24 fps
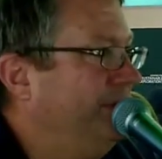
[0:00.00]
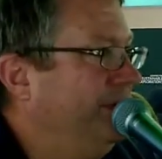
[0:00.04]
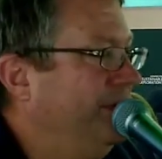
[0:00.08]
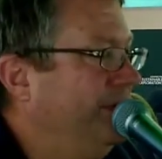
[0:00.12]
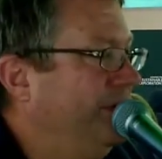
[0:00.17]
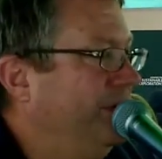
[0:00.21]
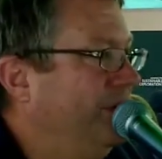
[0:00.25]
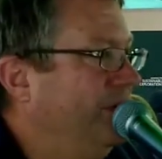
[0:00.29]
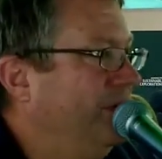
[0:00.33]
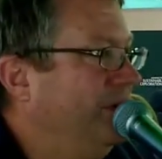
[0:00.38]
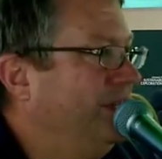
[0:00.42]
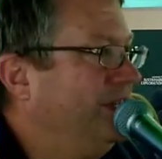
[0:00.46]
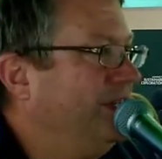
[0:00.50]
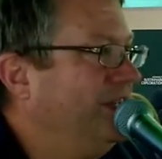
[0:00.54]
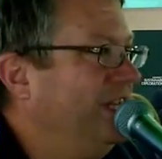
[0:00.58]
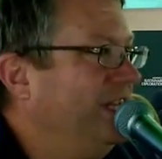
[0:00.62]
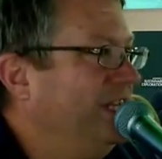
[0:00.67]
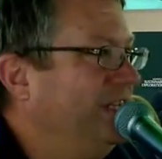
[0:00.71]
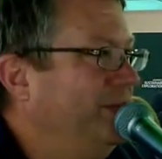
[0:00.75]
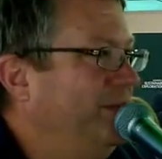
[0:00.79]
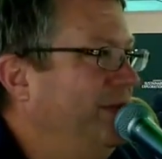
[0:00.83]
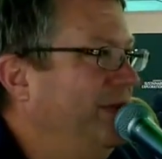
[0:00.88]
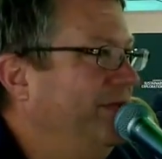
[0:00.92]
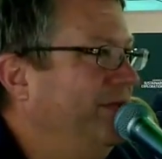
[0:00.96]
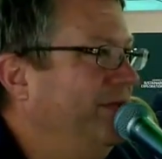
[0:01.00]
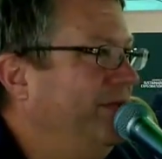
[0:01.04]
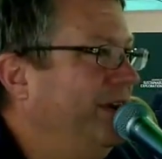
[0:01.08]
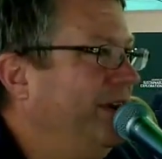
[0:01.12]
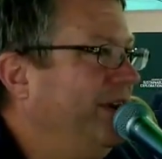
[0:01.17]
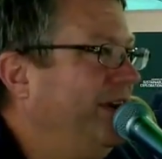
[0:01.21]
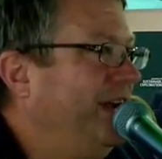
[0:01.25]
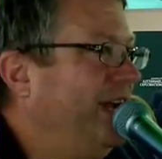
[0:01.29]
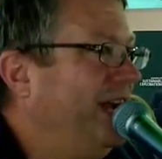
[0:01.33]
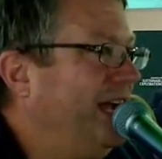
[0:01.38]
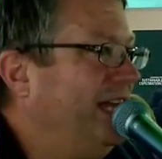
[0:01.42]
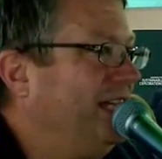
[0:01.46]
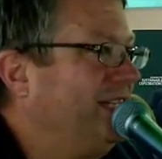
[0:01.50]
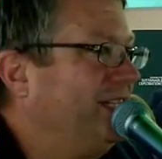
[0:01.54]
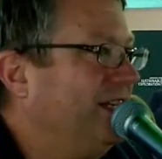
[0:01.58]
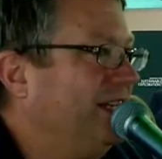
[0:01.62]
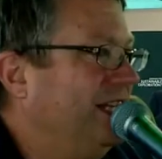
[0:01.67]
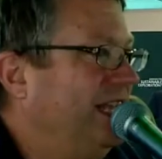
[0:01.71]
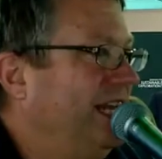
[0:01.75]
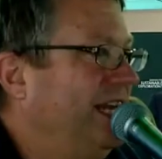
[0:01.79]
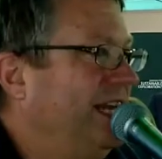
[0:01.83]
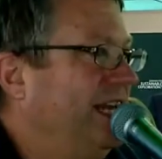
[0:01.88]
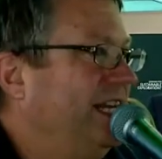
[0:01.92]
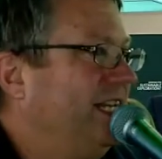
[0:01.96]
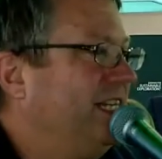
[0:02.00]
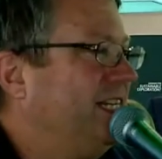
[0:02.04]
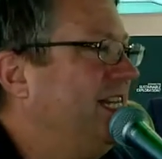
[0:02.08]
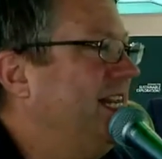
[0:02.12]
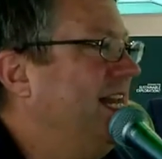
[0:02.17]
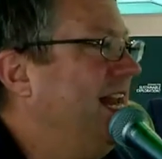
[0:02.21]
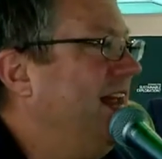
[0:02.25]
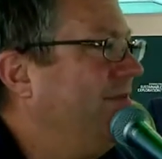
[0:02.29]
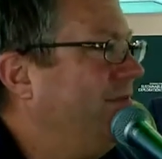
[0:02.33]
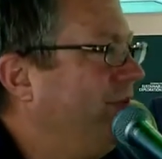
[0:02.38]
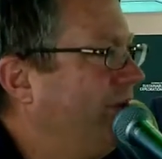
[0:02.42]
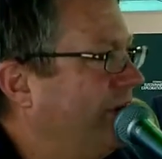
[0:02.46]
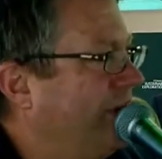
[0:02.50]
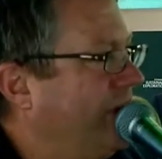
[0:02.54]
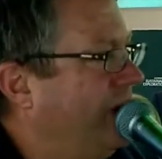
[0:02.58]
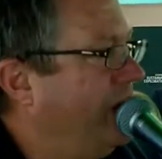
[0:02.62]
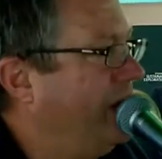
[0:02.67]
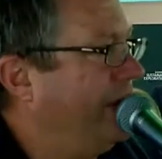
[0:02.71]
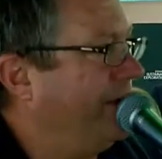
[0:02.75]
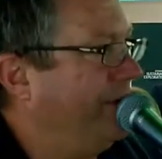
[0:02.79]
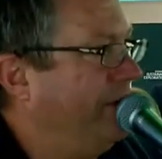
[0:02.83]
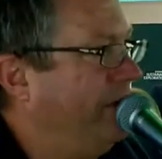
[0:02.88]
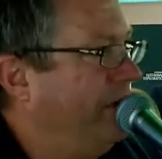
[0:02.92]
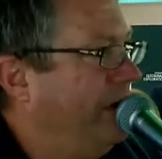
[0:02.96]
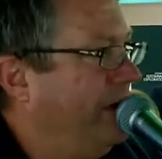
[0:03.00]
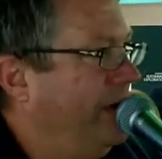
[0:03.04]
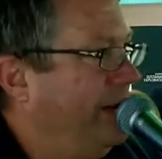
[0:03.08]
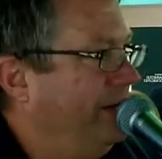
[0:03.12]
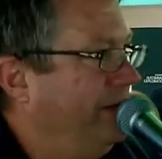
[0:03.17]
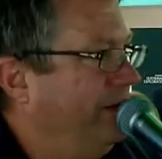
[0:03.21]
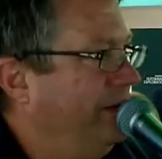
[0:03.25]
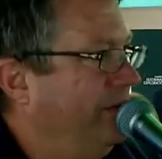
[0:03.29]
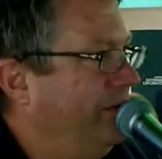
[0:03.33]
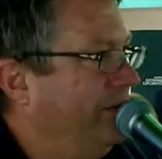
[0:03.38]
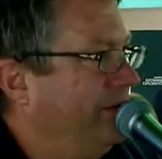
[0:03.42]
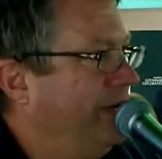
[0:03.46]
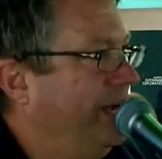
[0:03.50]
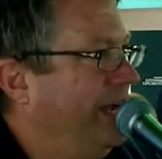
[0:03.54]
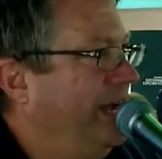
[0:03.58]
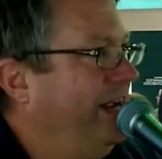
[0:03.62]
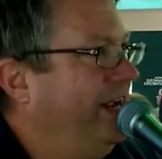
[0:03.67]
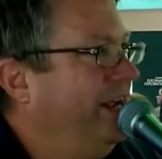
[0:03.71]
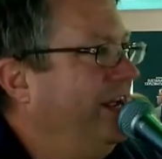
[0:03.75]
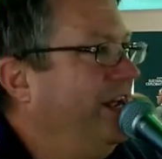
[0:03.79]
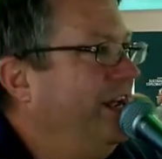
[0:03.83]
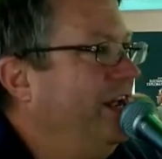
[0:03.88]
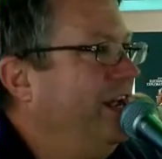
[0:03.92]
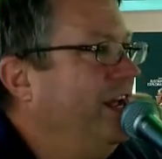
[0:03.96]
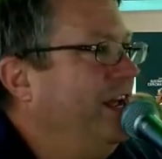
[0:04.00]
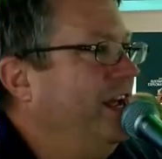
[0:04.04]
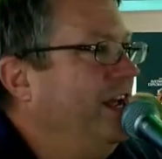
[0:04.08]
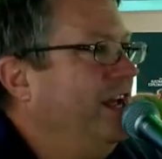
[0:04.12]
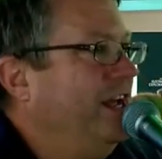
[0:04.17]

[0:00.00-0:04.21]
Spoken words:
You know, it's been very isolated. It's never caught on, okay?